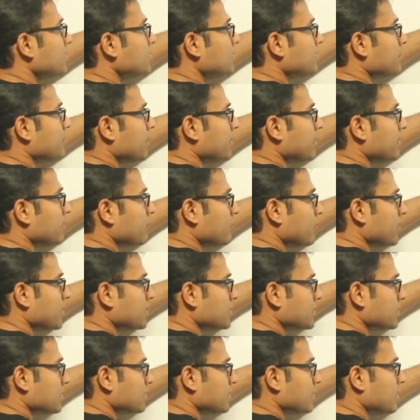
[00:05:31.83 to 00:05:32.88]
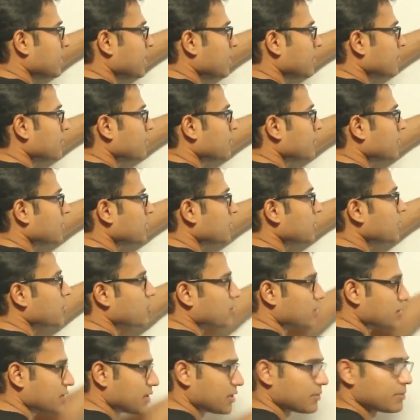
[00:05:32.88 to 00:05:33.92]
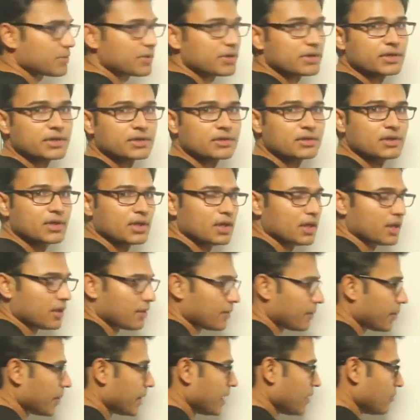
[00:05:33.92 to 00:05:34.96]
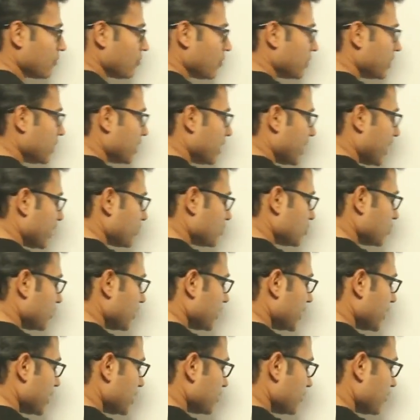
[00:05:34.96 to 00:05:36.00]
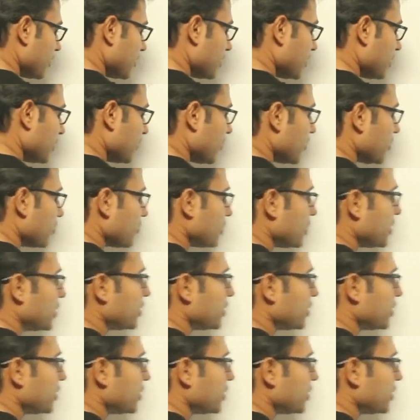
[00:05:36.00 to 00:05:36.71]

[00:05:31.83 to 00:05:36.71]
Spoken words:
is appearing first, then T2 is appearing. Therefore, there has to be an edge from T1 to